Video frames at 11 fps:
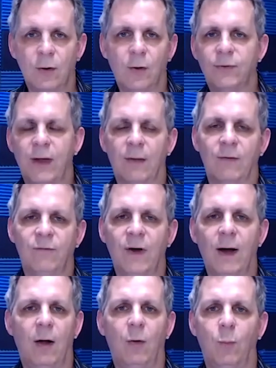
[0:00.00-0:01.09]
close down the
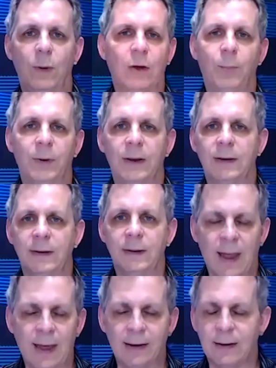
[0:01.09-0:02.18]
file, we open it
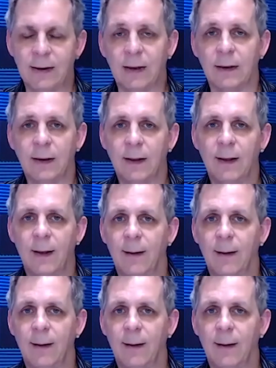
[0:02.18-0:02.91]
and add it in.